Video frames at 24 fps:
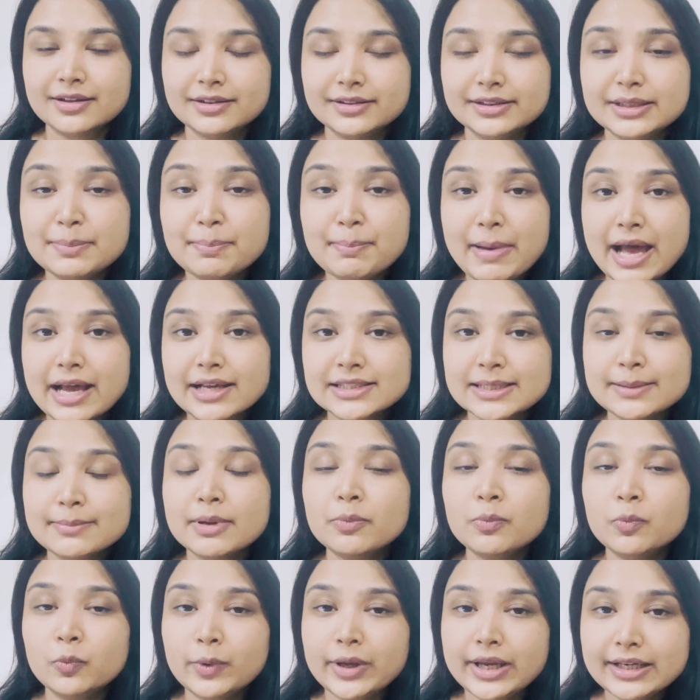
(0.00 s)
The
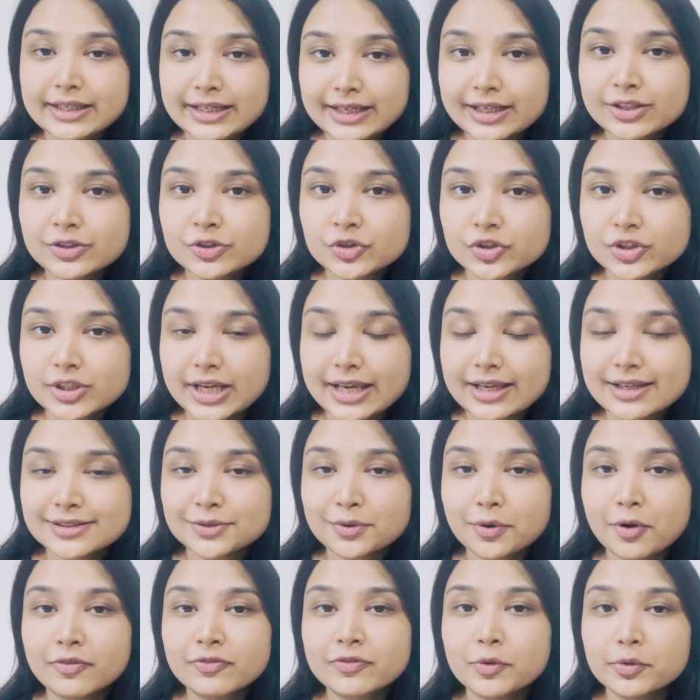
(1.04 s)
maximum weightage is
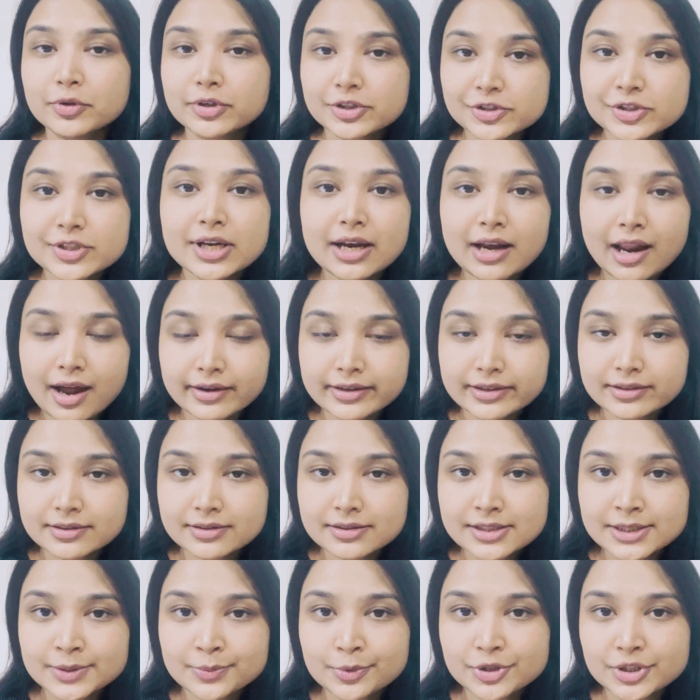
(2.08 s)
of original
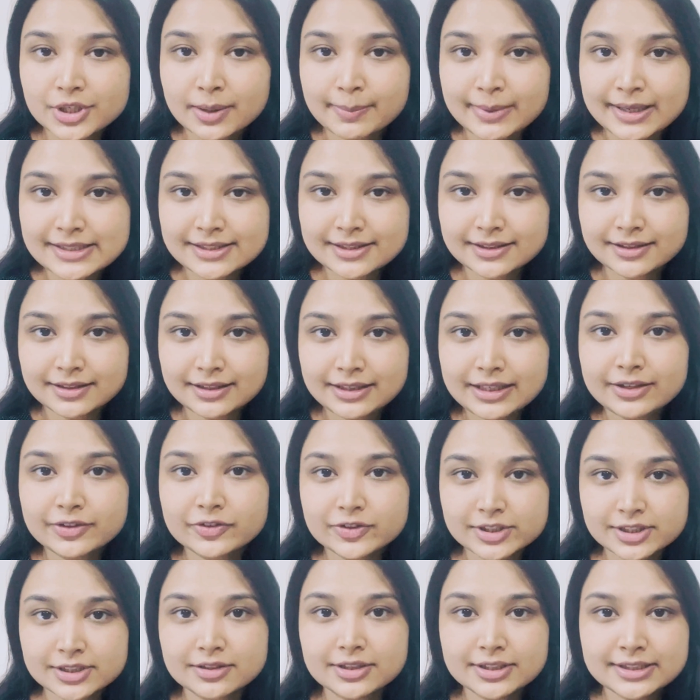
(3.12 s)
articles, which are basically
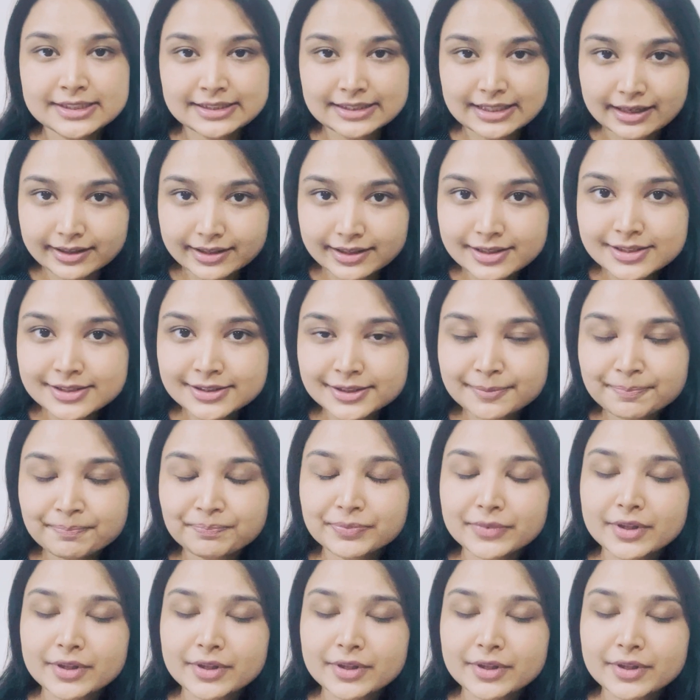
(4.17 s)
research studies,